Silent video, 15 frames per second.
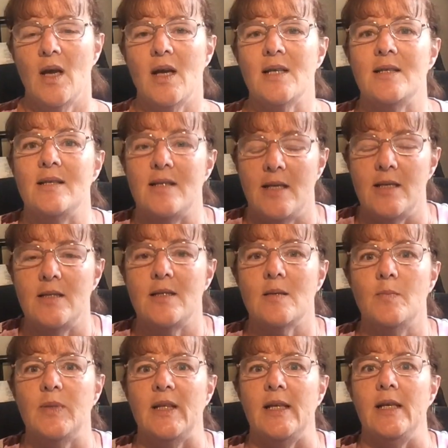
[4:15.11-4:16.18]

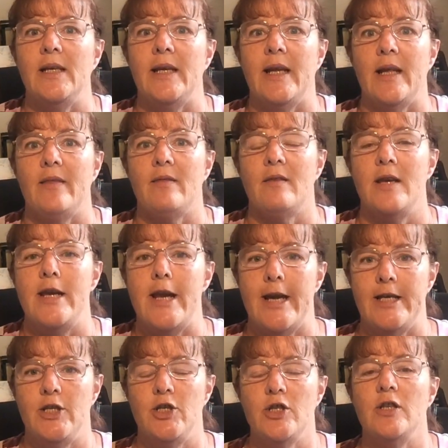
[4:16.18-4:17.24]
Ostensibly, get the
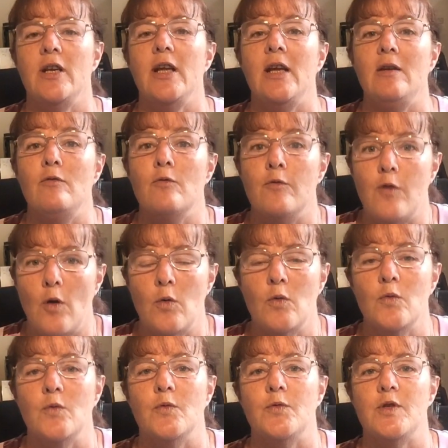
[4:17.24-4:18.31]
nation
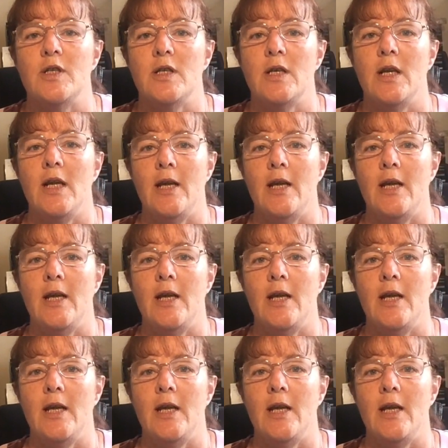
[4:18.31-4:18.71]
involved